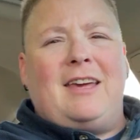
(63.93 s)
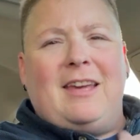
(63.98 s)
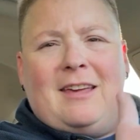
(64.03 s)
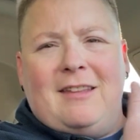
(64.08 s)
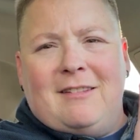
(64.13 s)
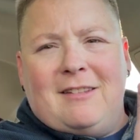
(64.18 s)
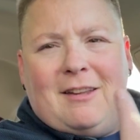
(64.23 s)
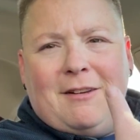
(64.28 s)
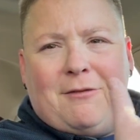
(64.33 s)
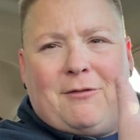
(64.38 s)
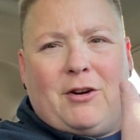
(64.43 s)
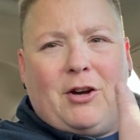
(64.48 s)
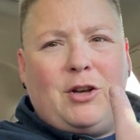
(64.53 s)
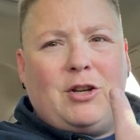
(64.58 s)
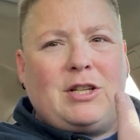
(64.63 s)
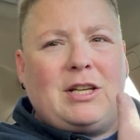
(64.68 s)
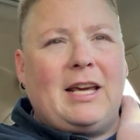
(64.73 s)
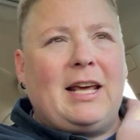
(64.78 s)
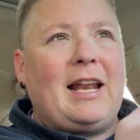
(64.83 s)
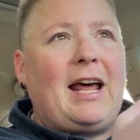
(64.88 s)
easy for
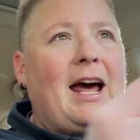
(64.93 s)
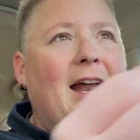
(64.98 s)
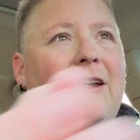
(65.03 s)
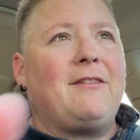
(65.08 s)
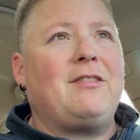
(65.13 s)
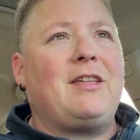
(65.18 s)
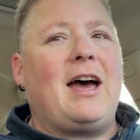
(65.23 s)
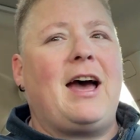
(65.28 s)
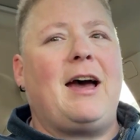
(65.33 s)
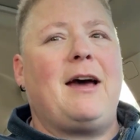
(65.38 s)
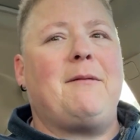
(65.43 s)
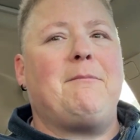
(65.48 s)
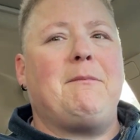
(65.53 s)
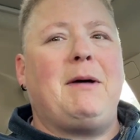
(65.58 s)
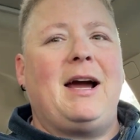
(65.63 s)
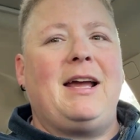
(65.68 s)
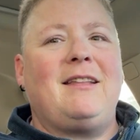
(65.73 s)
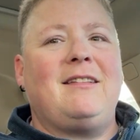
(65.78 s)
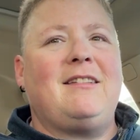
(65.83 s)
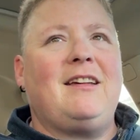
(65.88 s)
you to get out of that
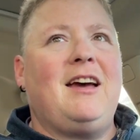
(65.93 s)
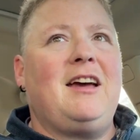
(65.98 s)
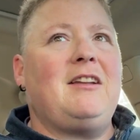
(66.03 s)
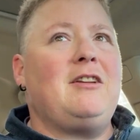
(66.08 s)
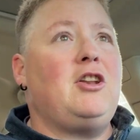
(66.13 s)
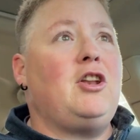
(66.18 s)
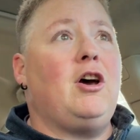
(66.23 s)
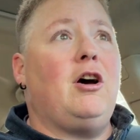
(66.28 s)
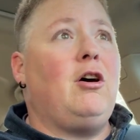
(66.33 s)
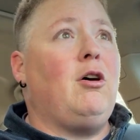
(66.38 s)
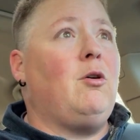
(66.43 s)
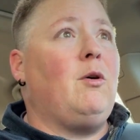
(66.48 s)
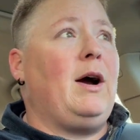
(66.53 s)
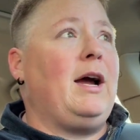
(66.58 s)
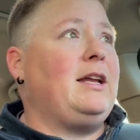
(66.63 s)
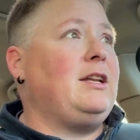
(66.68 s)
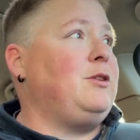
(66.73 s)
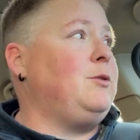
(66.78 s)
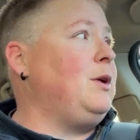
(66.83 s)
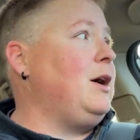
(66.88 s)
mindset? No,
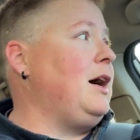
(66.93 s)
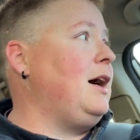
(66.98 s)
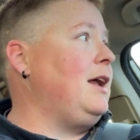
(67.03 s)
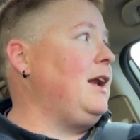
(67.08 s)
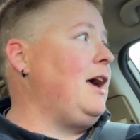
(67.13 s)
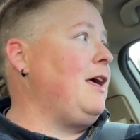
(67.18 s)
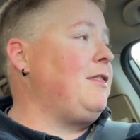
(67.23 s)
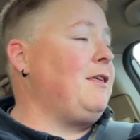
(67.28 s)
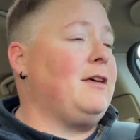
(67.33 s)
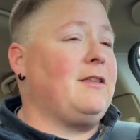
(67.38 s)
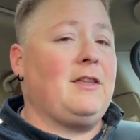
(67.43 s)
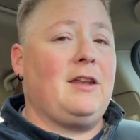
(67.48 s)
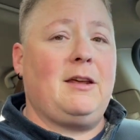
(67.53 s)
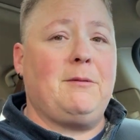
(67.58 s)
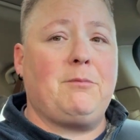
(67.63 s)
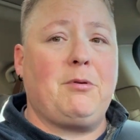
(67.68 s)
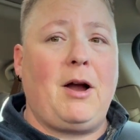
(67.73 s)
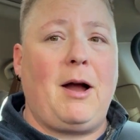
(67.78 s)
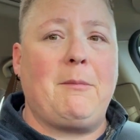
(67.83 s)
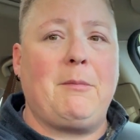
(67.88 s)
I do not. I think that
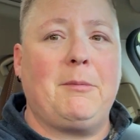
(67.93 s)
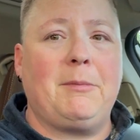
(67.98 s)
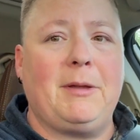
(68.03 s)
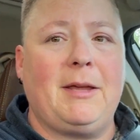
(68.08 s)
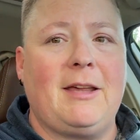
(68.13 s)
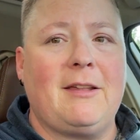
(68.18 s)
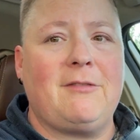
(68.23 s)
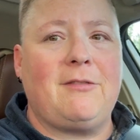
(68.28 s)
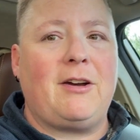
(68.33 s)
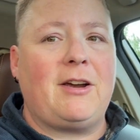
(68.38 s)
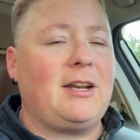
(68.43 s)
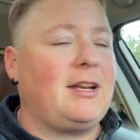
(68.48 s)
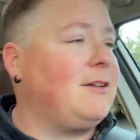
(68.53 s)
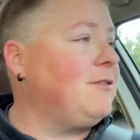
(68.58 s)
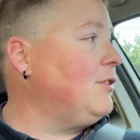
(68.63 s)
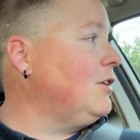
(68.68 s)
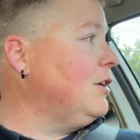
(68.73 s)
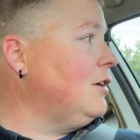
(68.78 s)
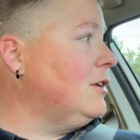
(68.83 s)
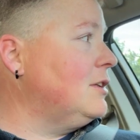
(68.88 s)
it probably is very
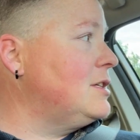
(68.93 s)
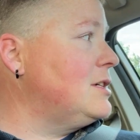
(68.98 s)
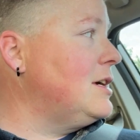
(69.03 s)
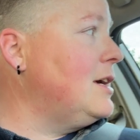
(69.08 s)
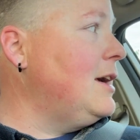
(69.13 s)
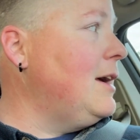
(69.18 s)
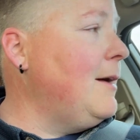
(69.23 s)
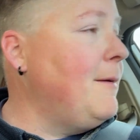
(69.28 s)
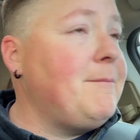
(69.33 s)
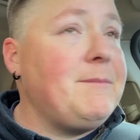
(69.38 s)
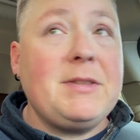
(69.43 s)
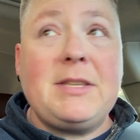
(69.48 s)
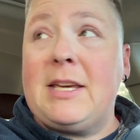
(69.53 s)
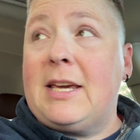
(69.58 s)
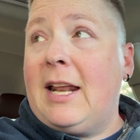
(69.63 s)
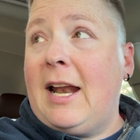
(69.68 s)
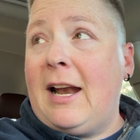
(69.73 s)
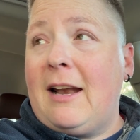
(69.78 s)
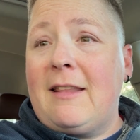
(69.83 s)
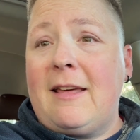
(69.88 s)
difficult to
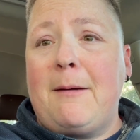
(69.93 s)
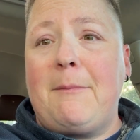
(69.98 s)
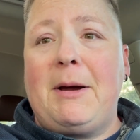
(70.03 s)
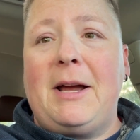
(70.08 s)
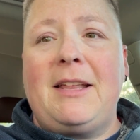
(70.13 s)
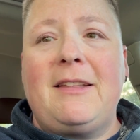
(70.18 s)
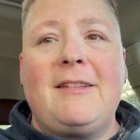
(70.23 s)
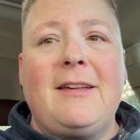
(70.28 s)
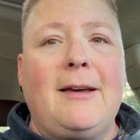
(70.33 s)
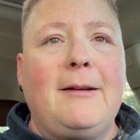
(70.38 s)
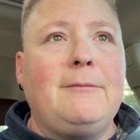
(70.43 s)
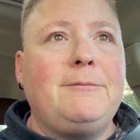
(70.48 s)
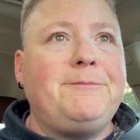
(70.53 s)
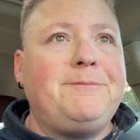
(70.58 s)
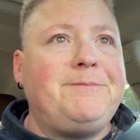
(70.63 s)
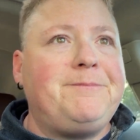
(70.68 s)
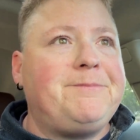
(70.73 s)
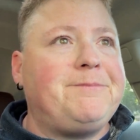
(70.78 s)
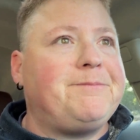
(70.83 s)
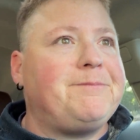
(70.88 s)
get out of that mindset.
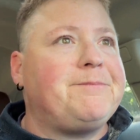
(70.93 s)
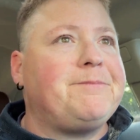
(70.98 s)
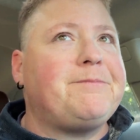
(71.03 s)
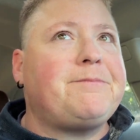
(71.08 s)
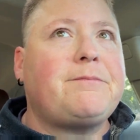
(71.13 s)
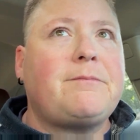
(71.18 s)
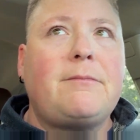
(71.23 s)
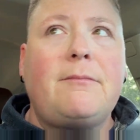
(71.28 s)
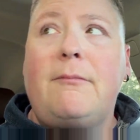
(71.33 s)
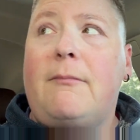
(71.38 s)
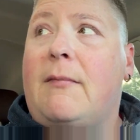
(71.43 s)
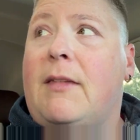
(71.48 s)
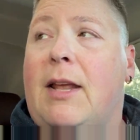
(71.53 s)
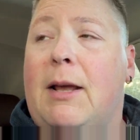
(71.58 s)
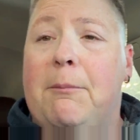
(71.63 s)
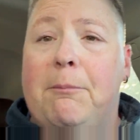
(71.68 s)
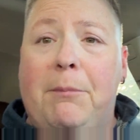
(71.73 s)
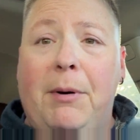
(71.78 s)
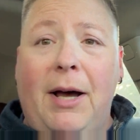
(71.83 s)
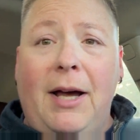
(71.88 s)

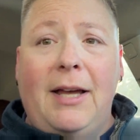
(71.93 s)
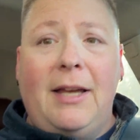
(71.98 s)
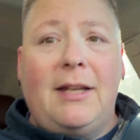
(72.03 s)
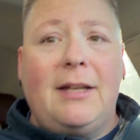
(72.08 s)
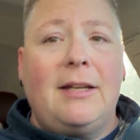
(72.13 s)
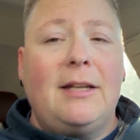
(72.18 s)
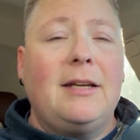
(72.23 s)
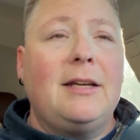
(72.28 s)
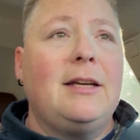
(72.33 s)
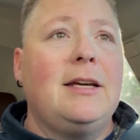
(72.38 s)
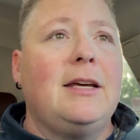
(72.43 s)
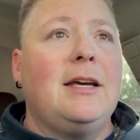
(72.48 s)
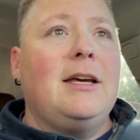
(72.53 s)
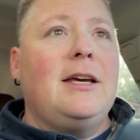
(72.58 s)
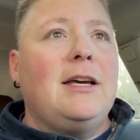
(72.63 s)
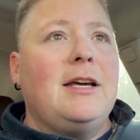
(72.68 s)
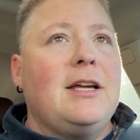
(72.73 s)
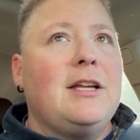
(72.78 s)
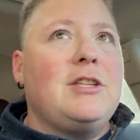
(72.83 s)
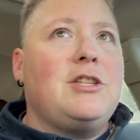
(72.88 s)
But
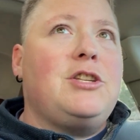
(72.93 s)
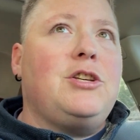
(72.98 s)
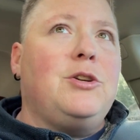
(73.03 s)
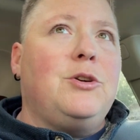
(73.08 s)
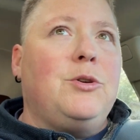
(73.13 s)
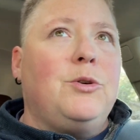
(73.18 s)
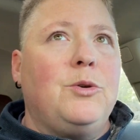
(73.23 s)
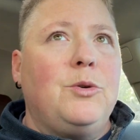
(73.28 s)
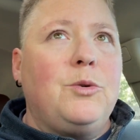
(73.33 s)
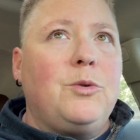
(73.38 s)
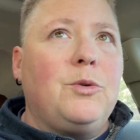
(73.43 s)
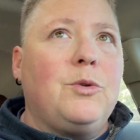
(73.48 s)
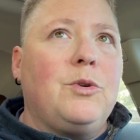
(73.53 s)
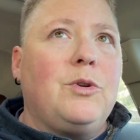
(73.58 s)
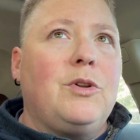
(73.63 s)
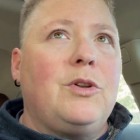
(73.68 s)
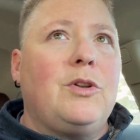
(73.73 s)
to